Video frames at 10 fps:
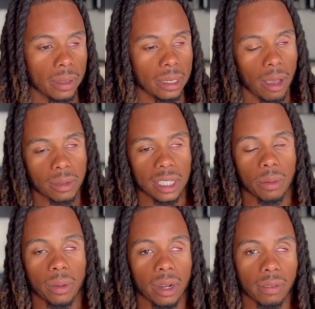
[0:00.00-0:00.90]
I was like,
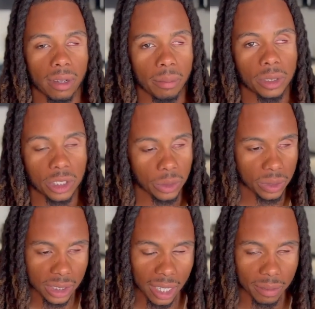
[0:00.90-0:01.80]
whatever, let me just do the
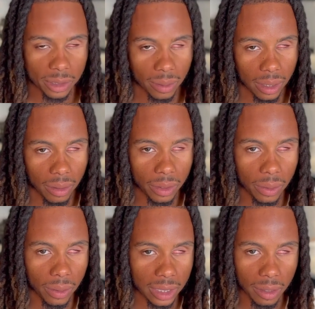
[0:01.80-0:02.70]
safest route,
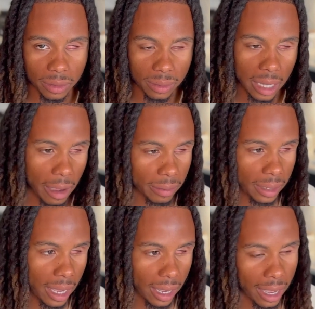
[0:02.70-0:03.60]
because
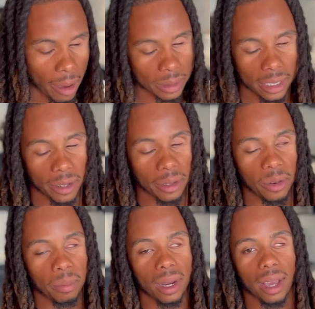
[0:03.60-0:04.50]
I was scared to go
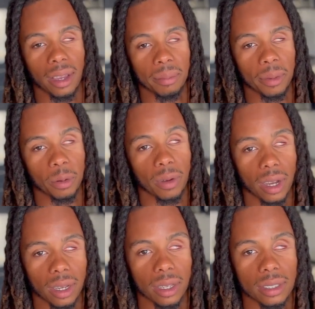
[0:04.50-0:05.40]
blind in both
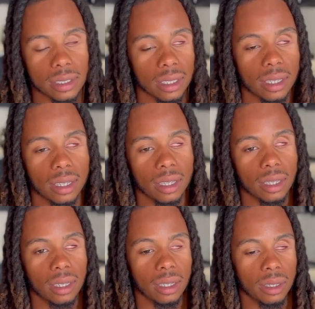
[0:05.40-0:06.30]
eyes.
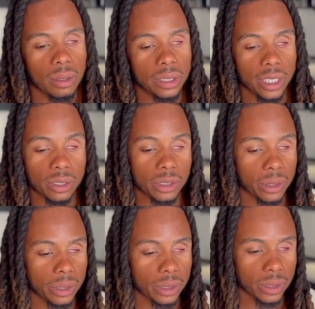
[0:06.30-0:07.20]
Did the
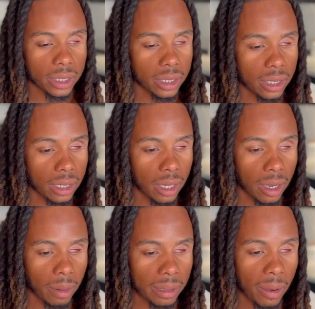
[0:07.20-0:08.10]
surgery.
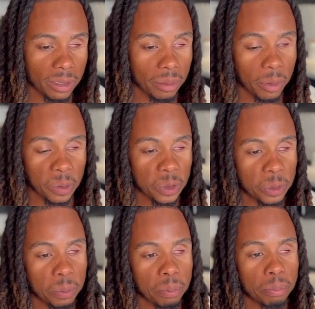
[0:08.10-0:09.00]
That was the most
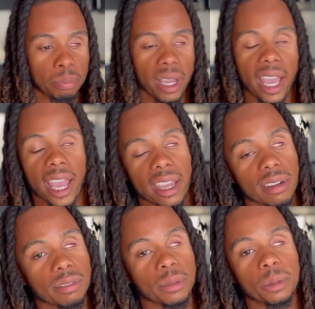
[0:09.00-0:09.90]

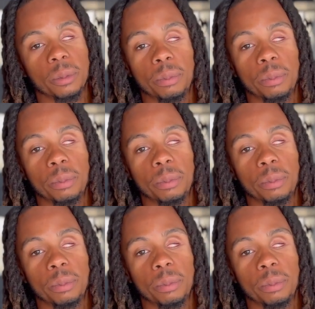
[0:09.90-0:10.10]
painful